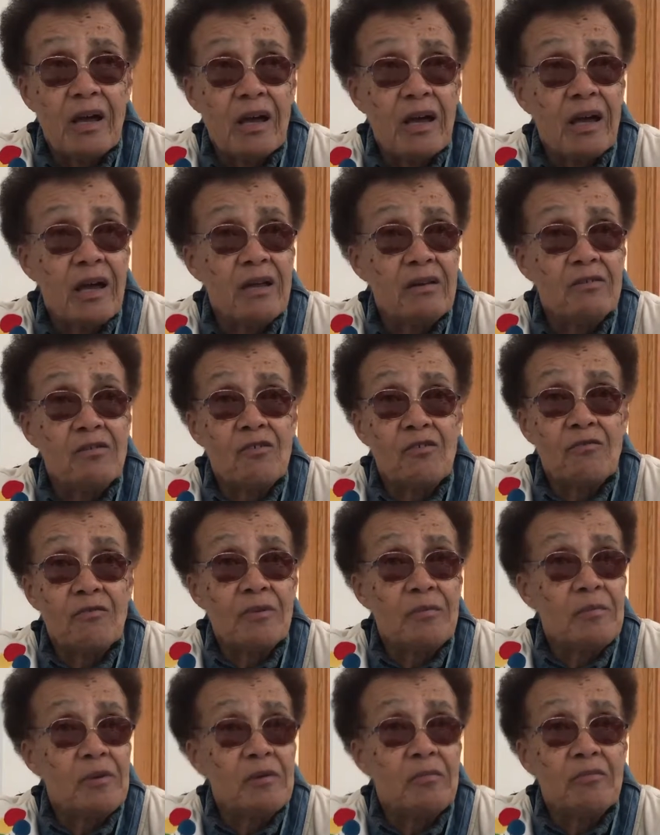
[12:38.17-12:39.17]
I don't
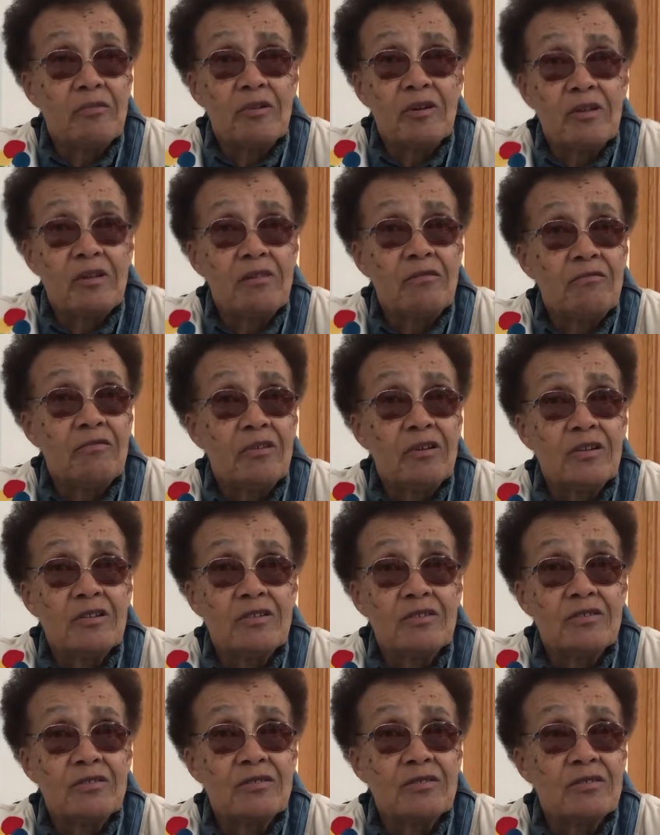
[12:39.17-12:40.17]
remember any
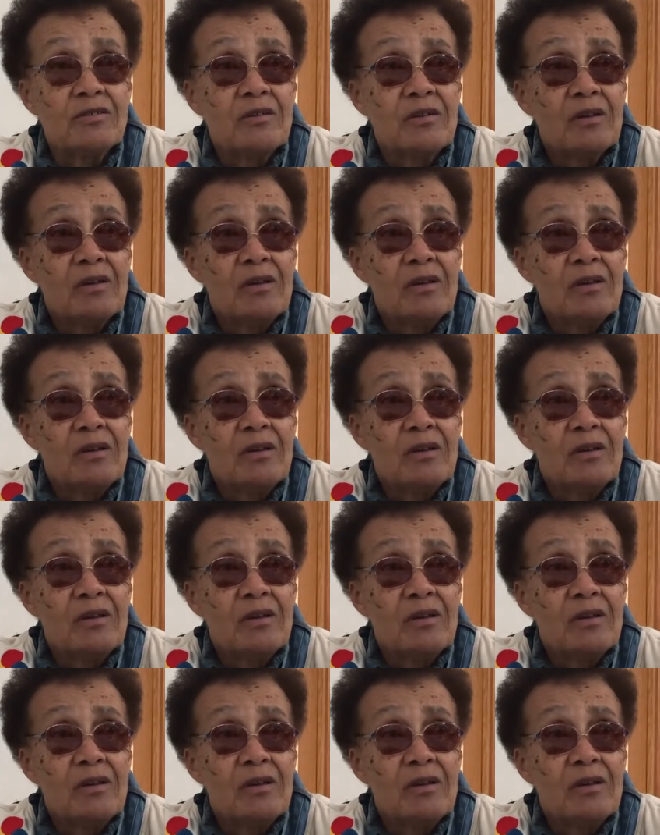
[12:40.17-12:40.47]
religious